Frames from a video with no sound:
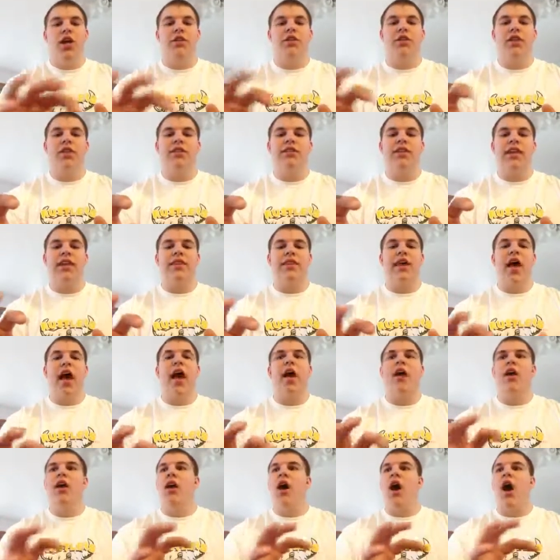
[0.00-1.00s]
Things like
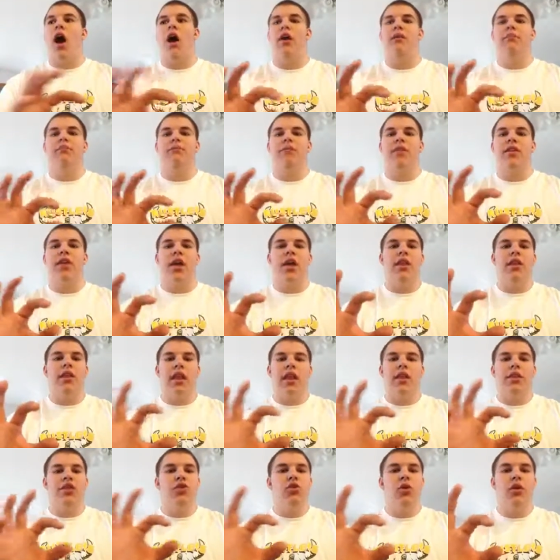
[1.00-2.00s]
that. I'm getting
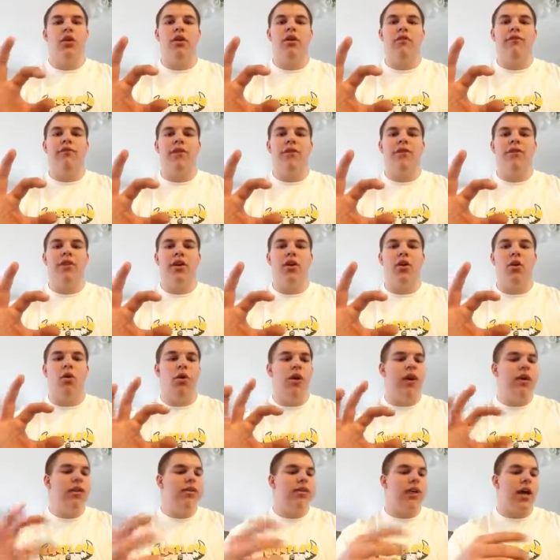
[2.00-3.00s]
like 250
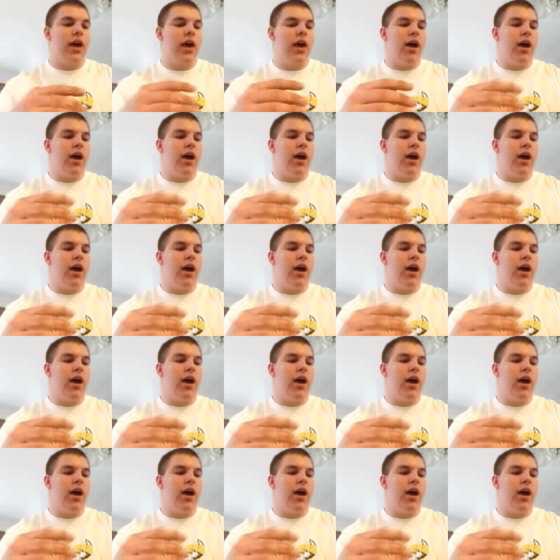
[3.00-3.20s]
coins.